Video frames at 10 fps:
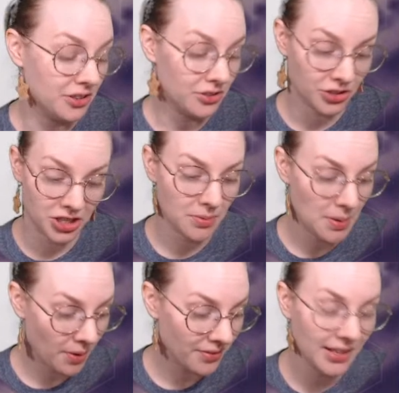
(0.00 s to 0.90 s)
just to
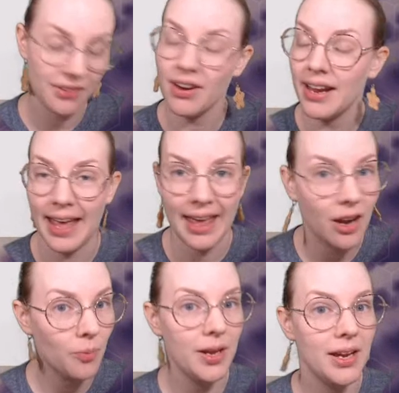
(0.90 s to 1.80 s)
be perfectly frank,
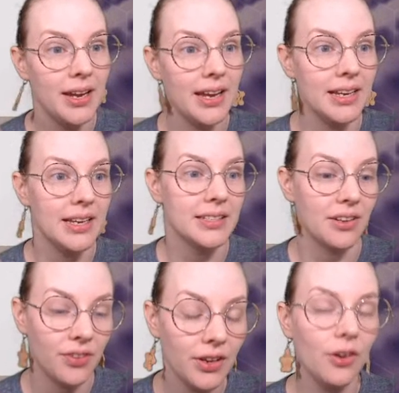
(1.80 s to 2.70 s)
NLP is
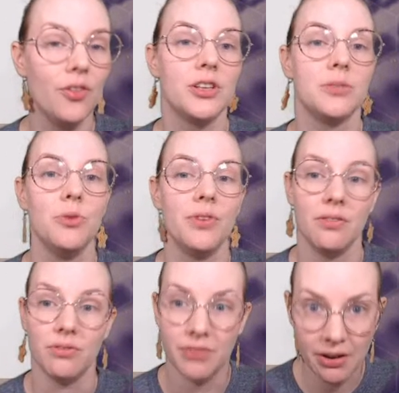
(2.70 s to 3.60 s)
a field that is
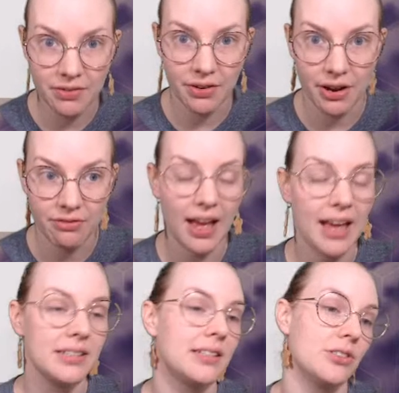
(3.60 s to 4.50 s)
moving very, very
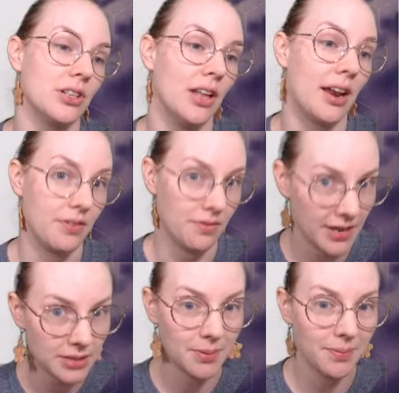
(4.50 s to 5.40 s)
fast. There's a lot of
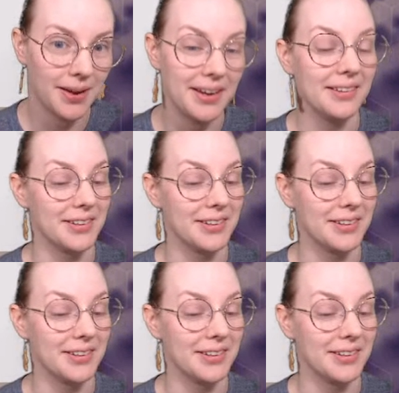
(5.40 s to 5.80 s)
investment money.